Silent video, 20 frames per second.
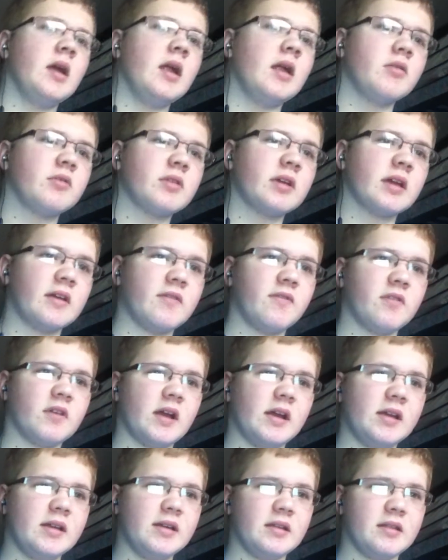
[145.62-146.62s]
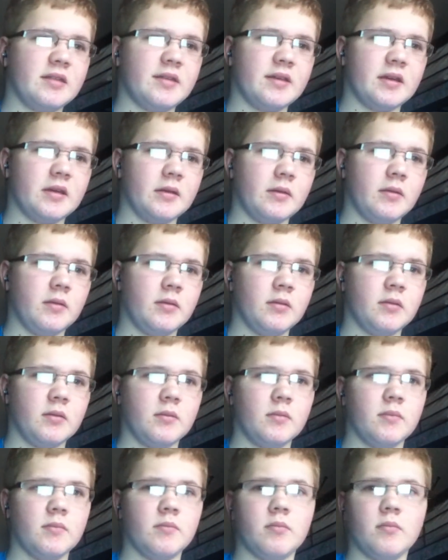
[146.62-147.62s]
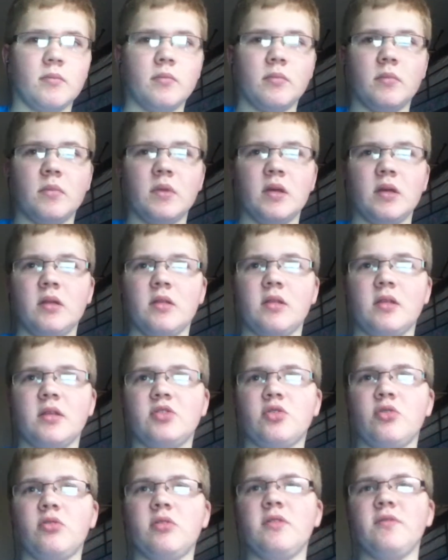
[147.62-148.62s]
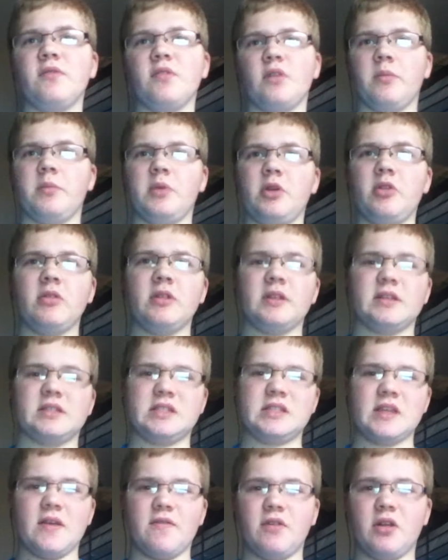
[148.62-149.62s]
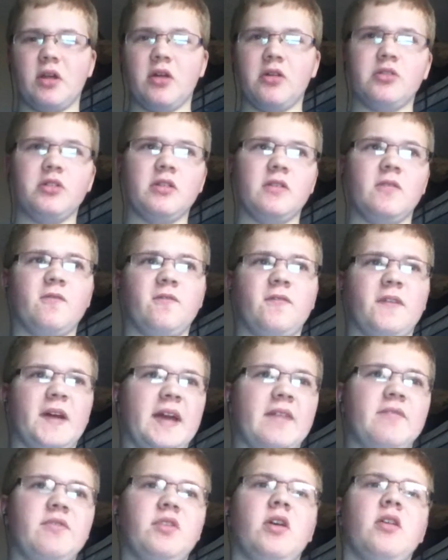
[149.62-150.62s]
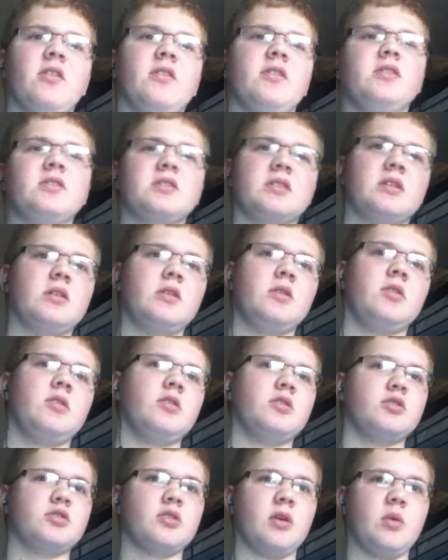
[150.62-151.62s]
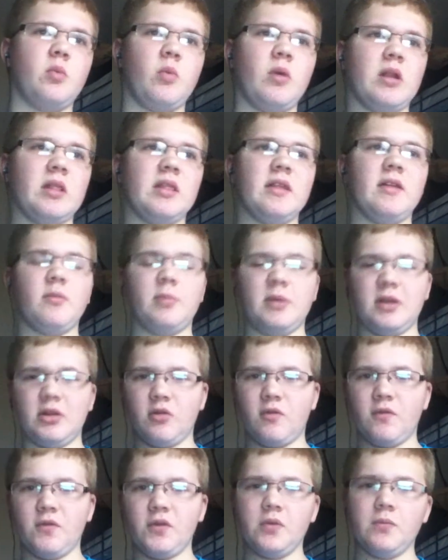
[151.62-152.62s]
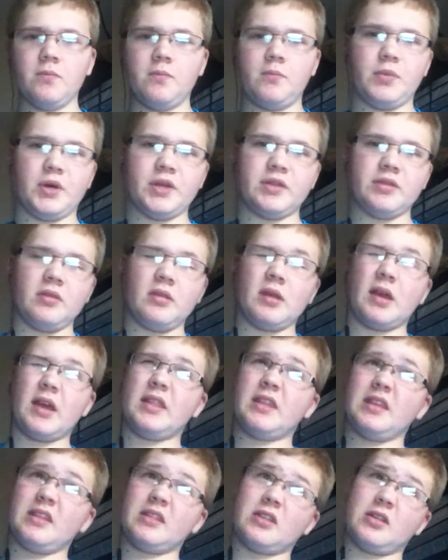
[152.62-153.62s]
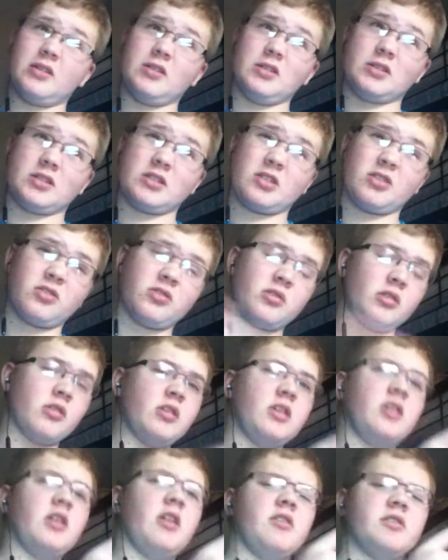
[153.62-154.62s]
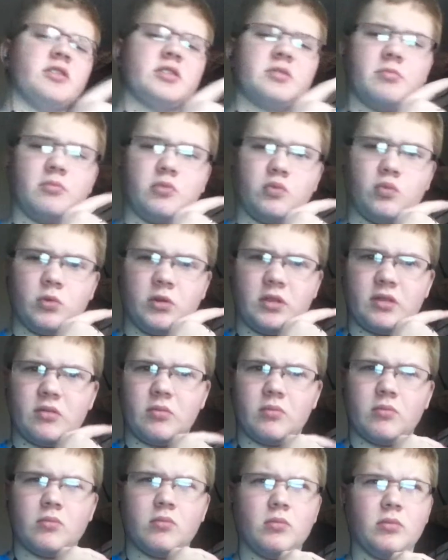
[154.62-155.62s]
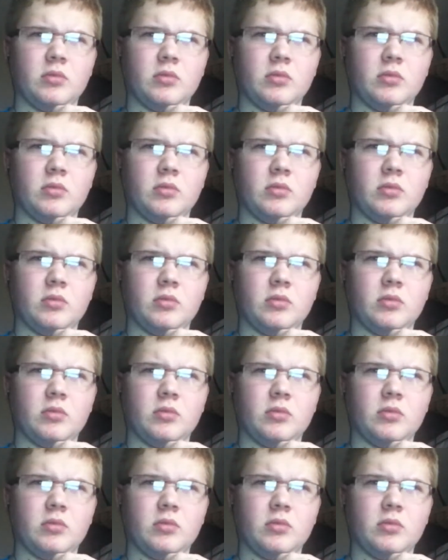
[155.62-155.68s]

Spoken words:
don't think I forgot anything. The total for our build is $705, so I went a little bit over, but I think there's $40 worth of